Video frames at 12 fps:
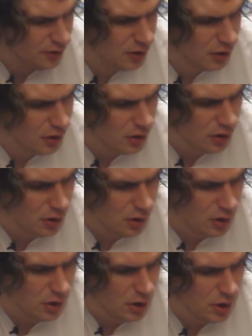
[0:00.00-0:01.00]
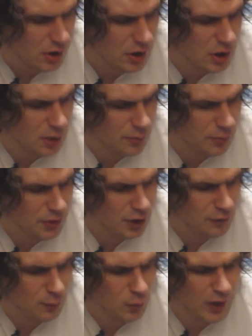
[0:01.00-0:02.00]
it is. Um,
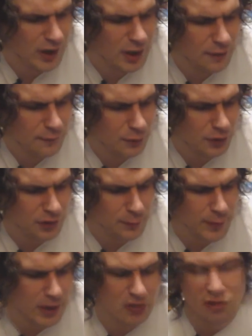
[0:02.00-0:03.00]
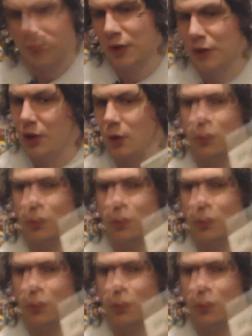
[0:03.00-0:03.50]
software for the Spectrum. I